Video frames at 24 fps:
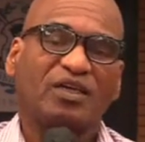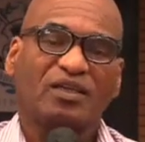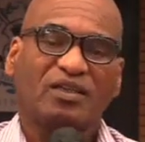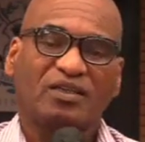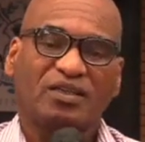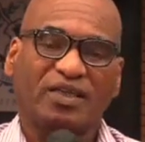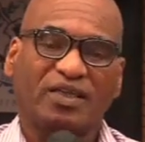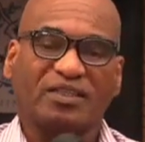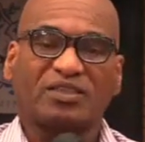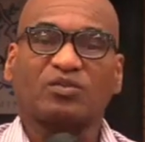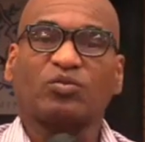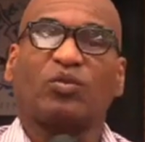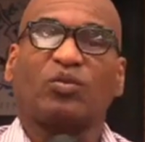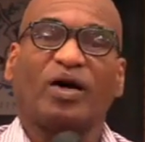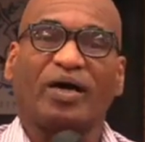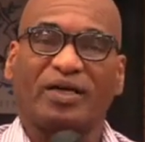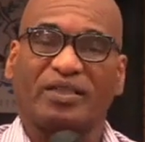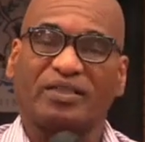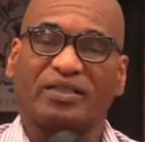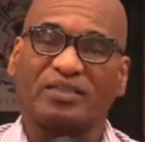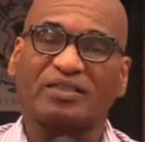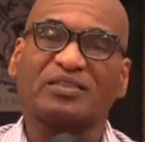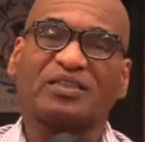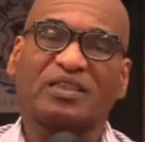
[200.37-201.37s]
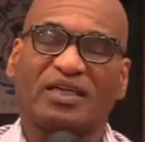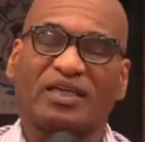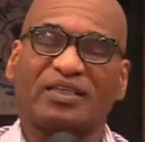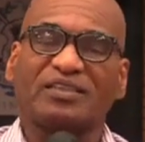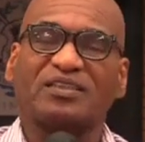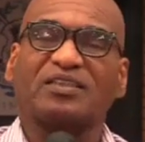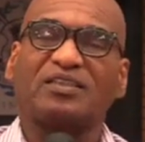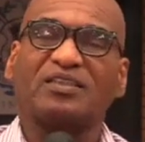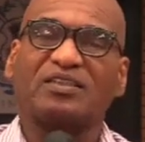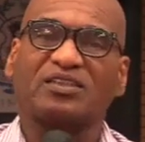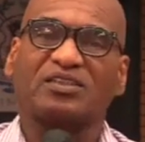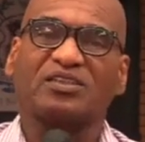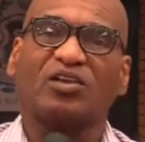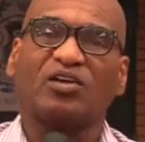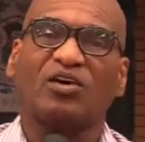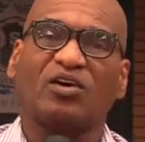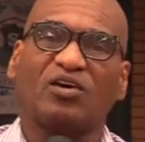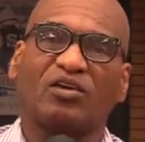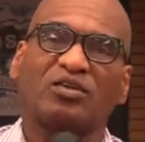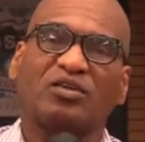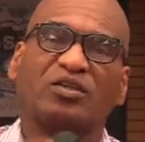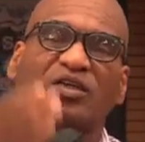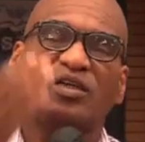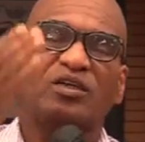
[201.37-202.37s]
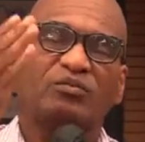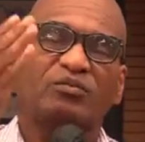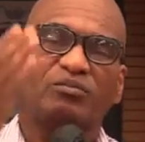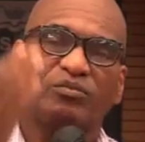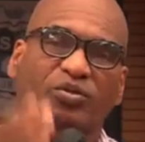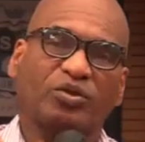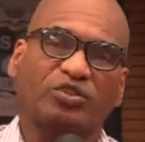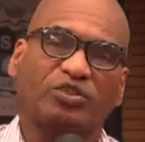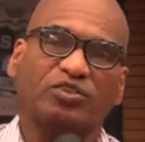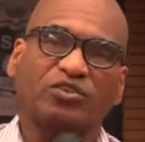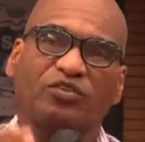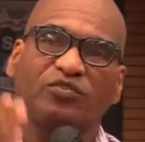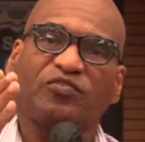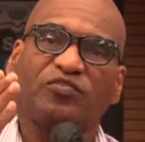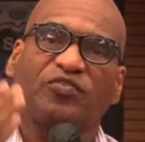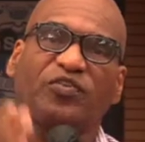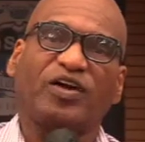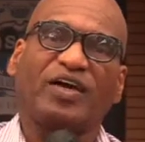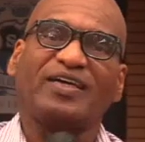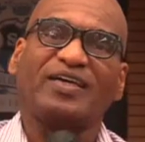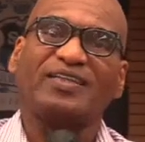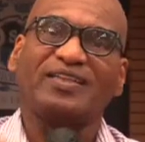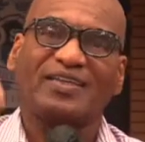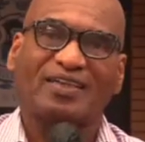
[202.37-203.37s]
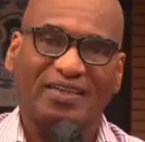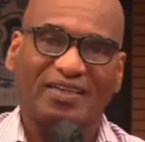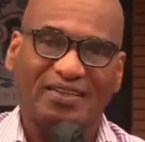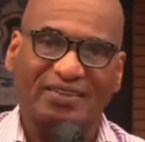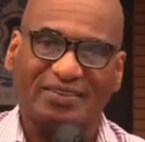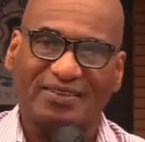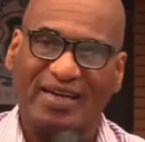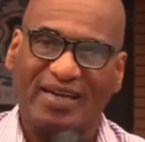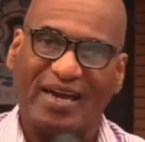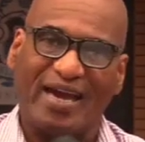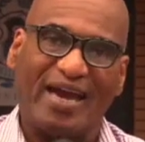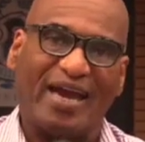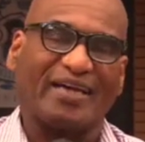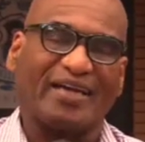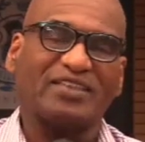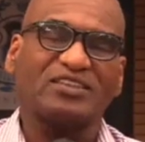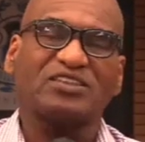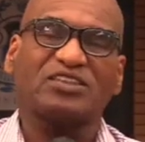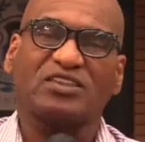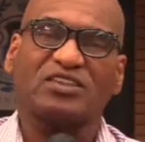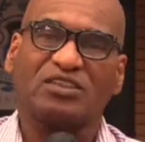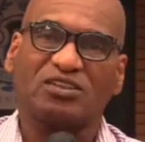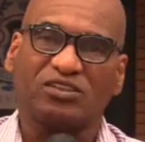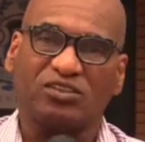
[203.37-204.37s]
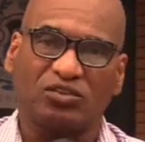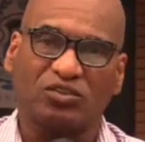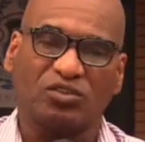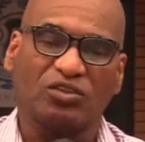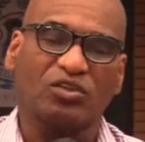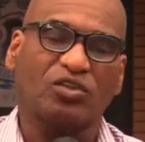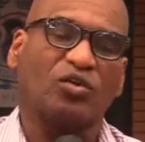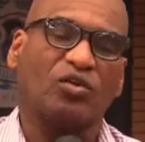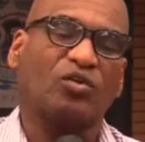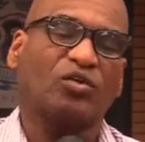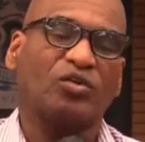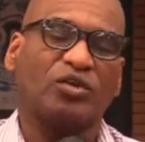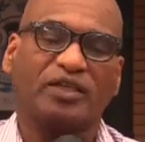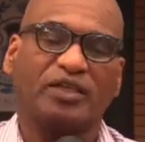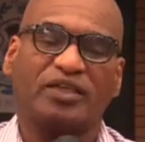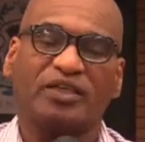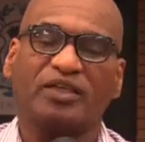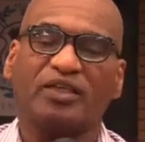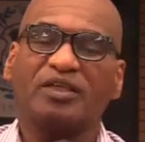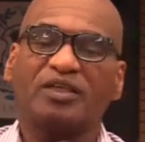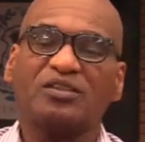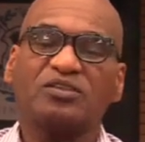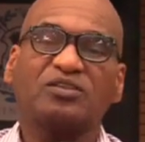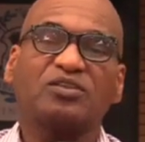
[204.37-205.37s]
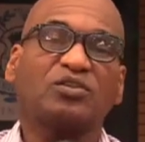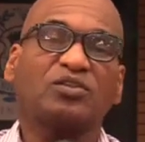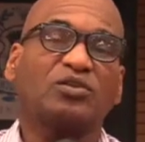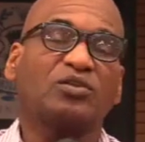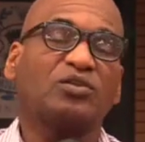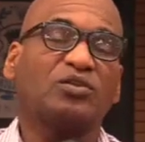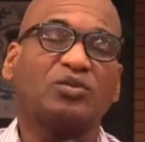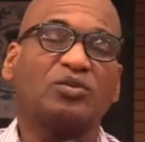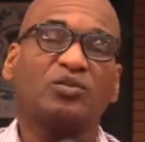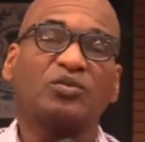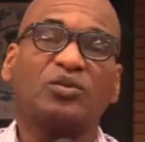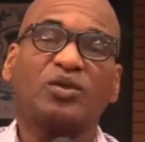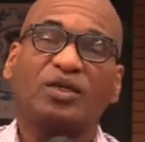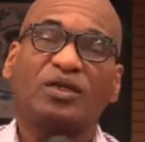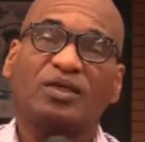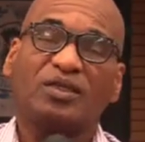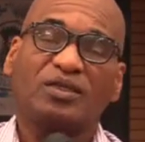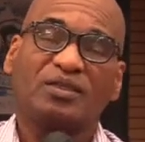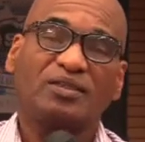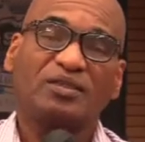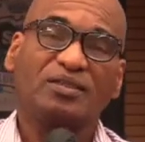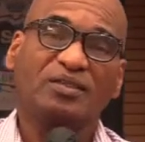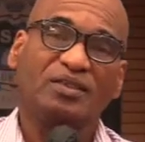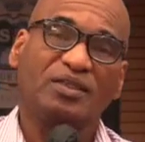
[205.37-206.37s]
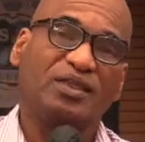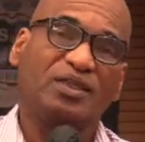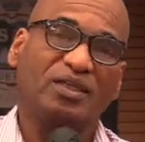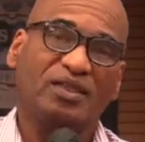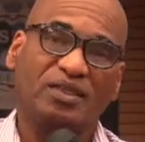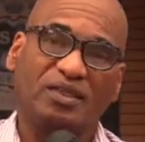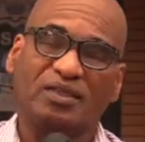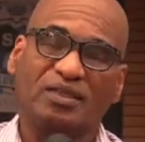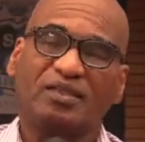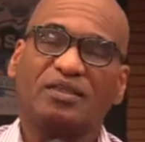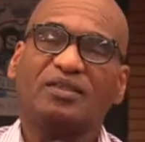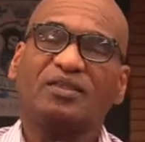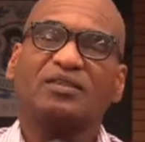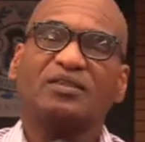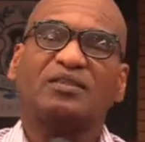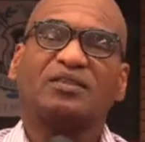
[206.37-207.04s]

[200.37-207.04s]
That's why this lesson is called, Put Your Faith into Action, You're Going to Need It.